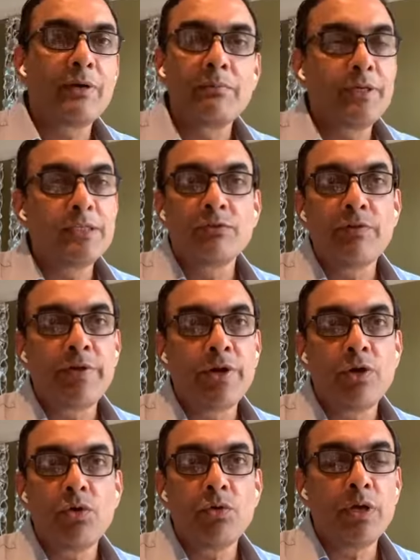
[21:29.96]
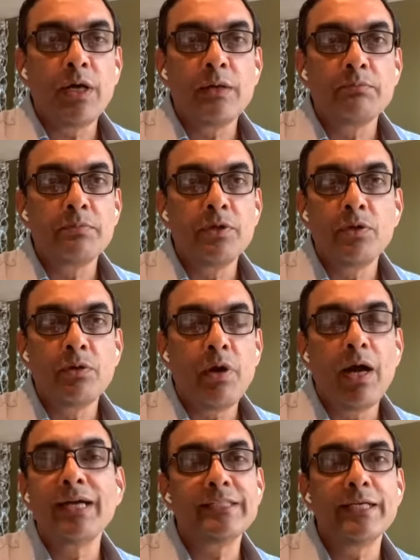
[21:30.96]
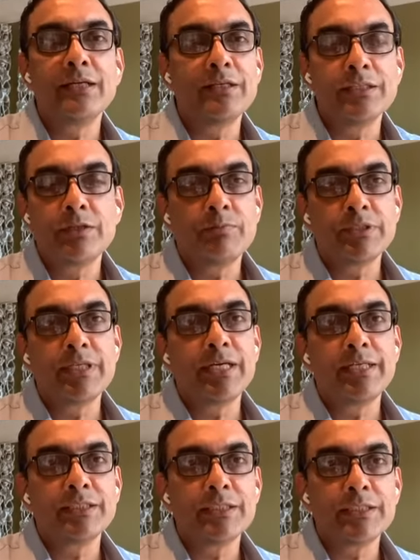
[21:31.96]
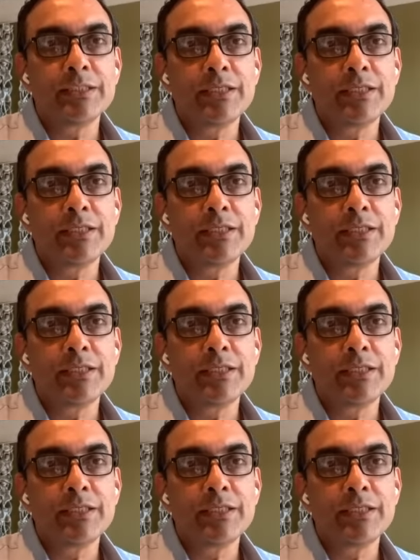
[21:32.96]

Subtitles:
companies where we own, high single-digit percentages.